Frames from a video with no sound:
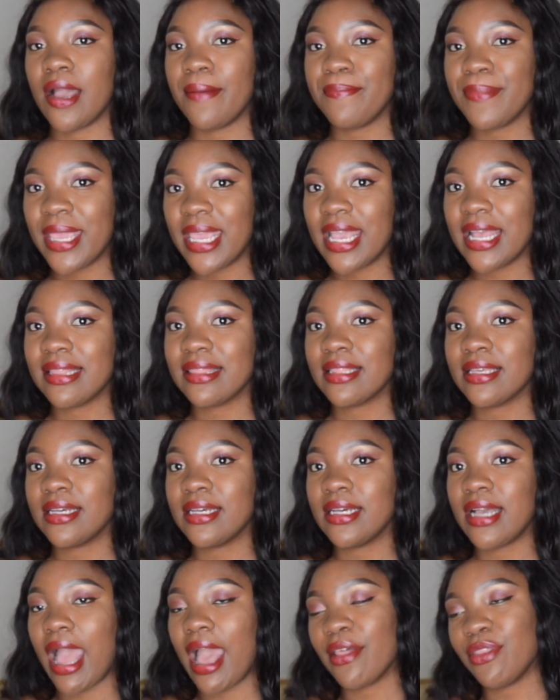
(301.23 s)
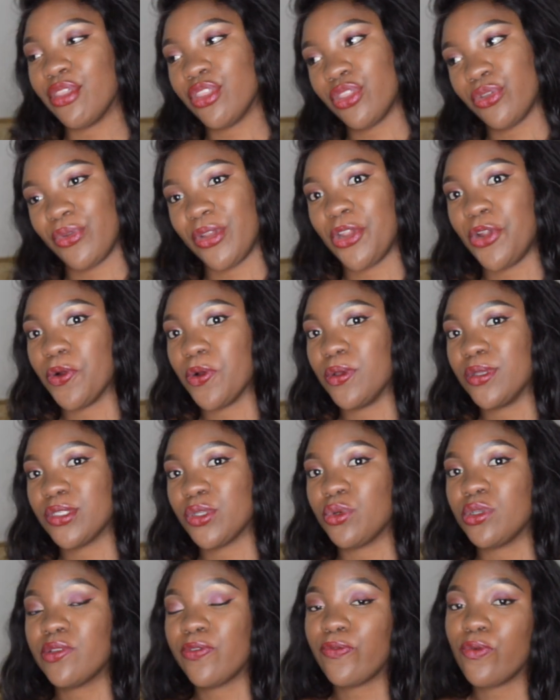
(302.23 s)
me and the other 3 girls.
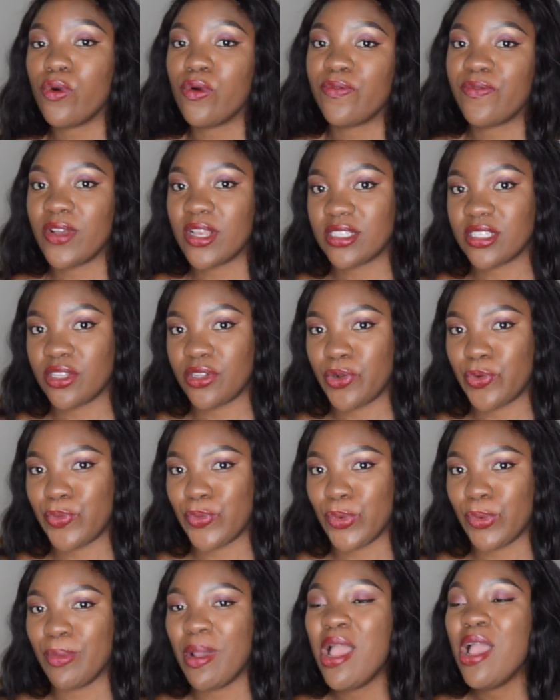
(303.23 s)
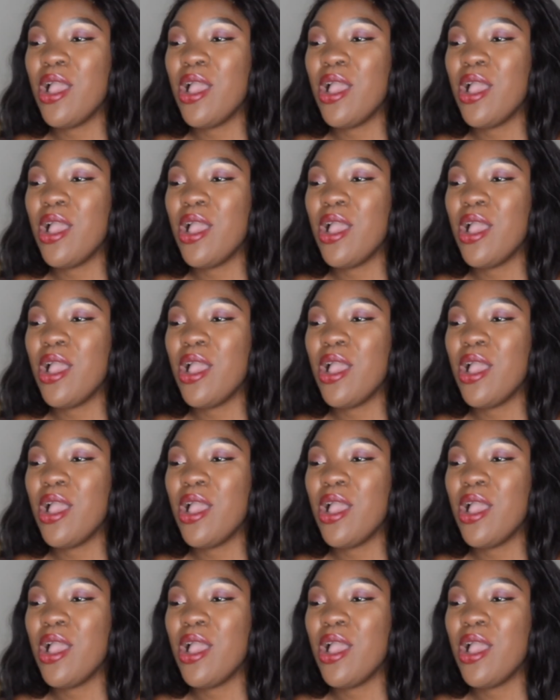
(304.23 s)
It was 4 of us in a room,